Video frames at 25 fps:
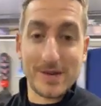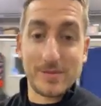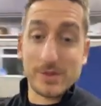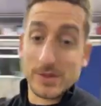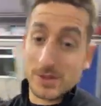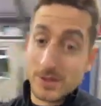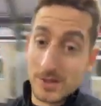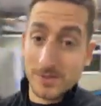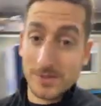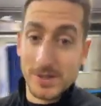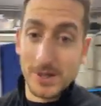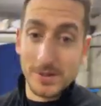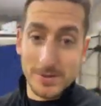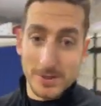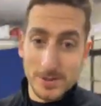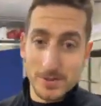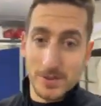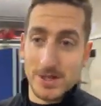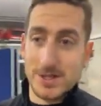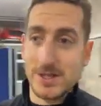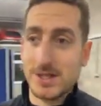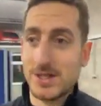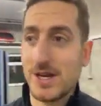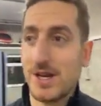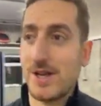sometimes
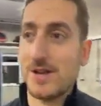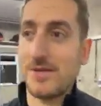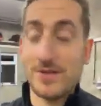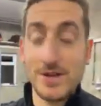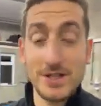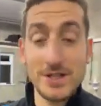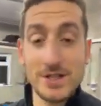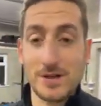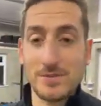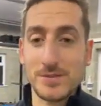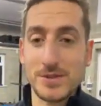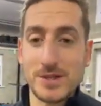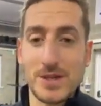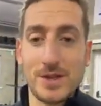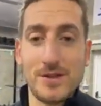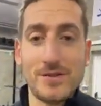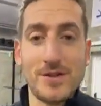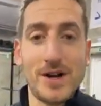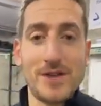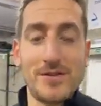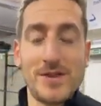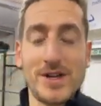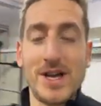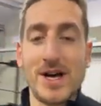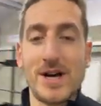twice a day, 3 times a day if
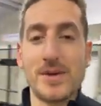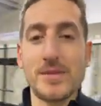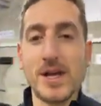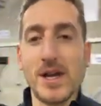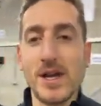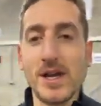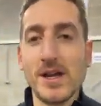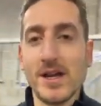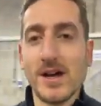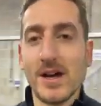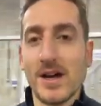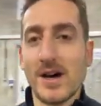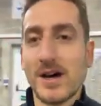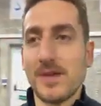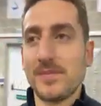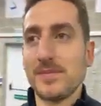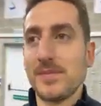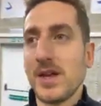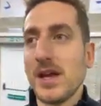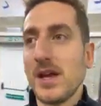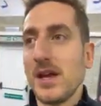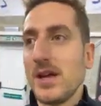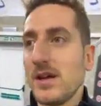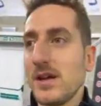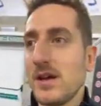I have a nap.